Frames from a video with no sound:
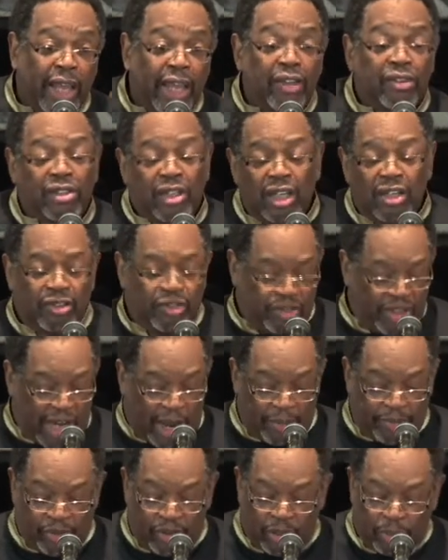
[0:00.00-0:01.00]
18th
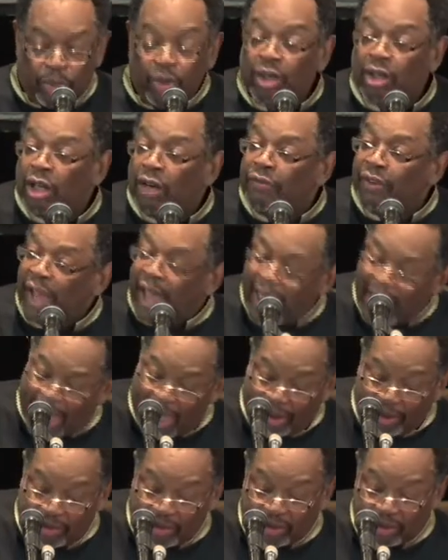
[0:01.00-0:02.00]
chapter, the book of
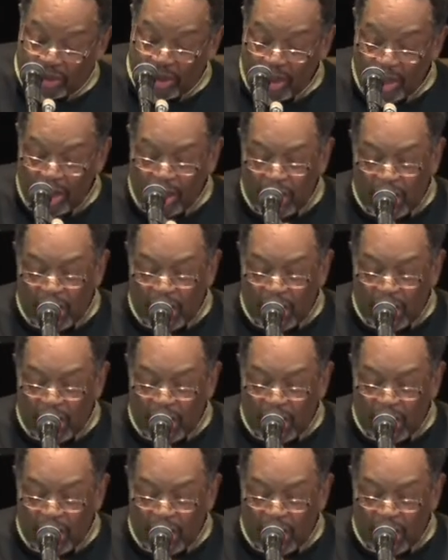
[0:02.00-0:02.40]
Acts,